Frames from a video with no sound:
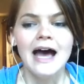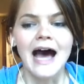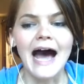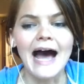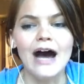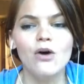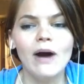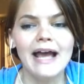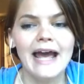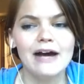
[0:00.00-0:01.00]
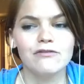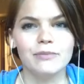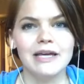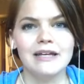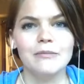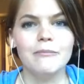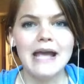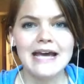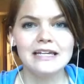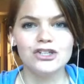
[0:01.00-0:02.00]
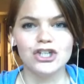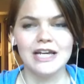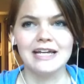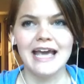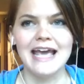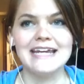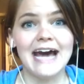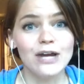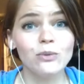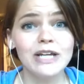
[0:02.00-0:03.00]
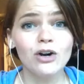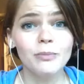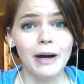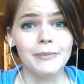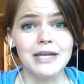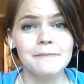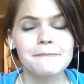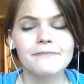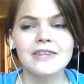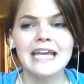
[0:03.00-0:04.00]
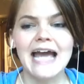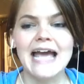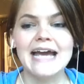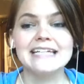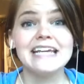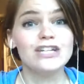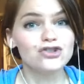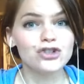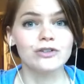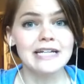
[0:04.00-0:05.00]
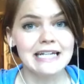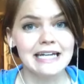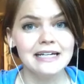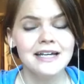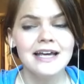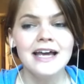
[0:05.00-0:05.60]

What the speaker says: how I have been managing a 9-week-old puppy and his training